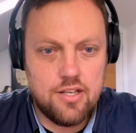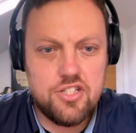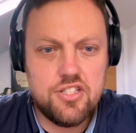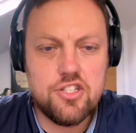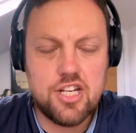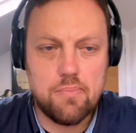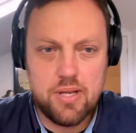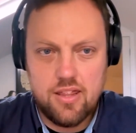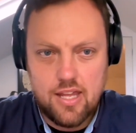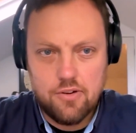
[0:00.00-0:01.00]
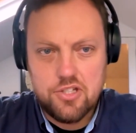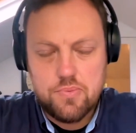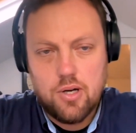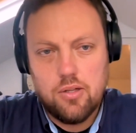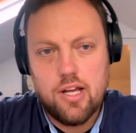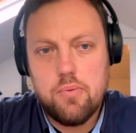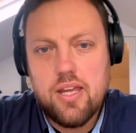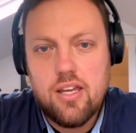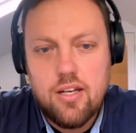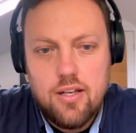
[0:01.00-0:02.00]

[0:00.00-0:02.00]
just to jump in there as well, like we can